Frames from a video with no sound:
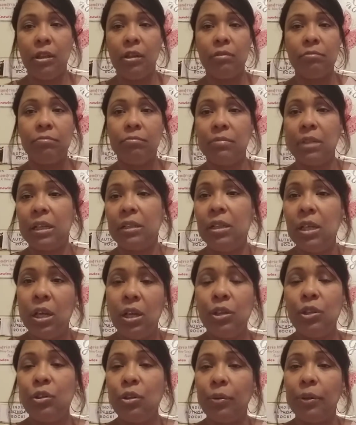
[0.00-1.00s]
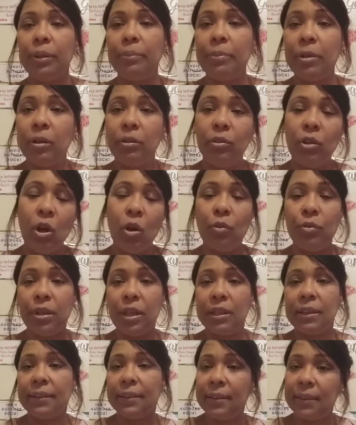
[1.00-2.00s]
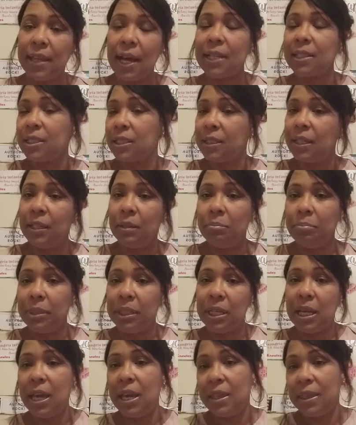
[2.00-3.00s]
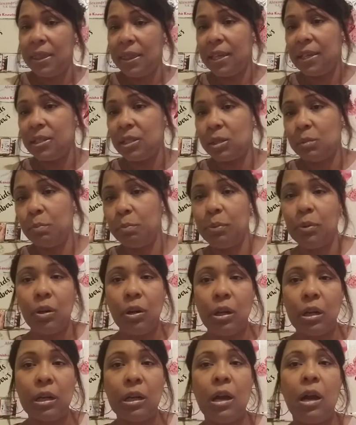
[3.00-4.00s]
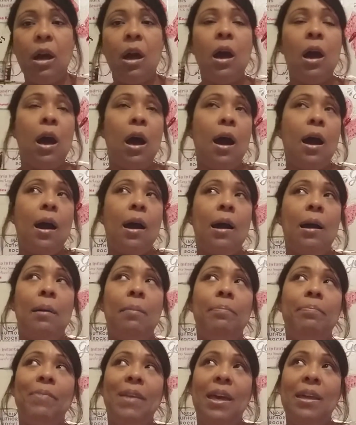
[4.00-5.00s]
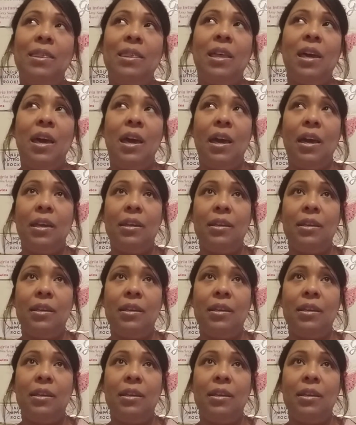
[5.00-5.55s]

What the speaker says: that you already know that that's going to be in this book. And then